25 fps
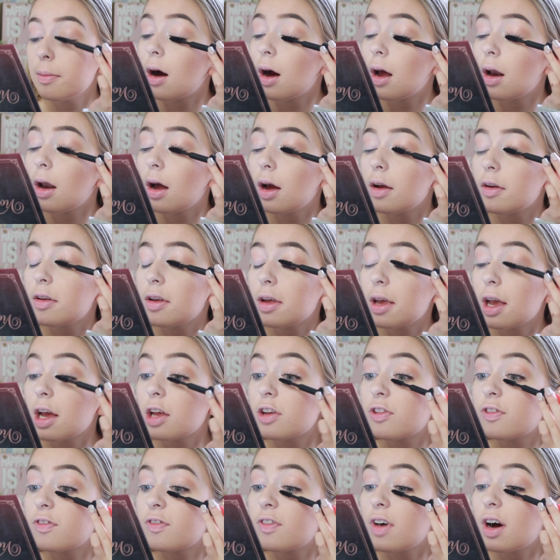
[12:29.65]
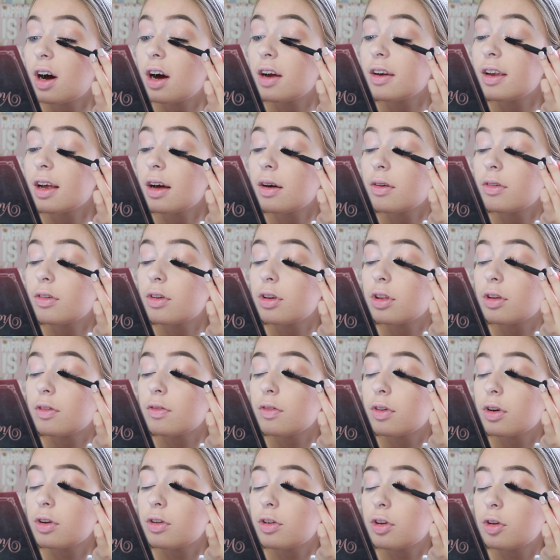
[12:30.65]
I like to get as far down to the
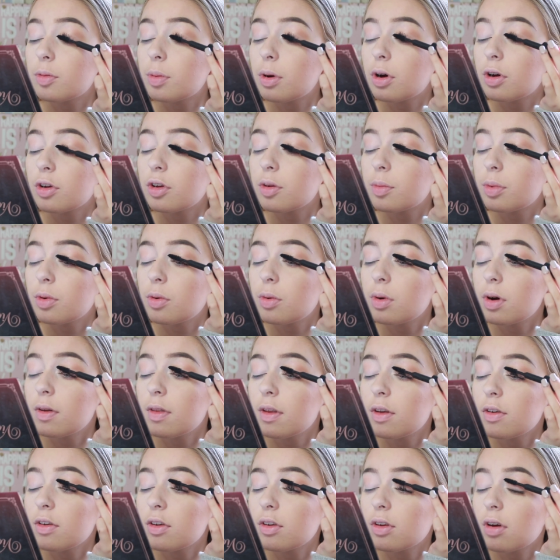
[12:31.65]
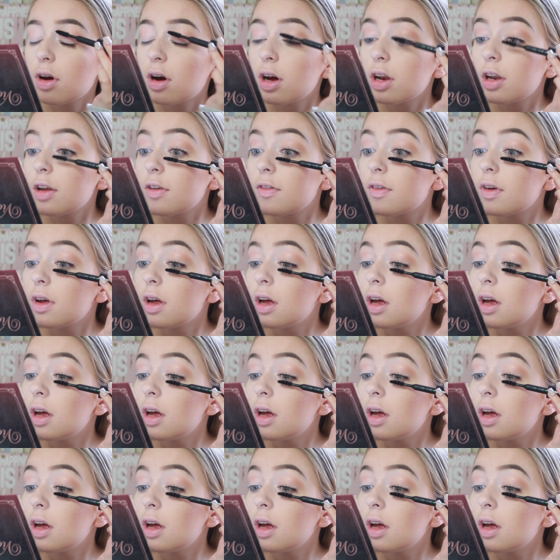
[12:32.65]
roots as possible and then just kind of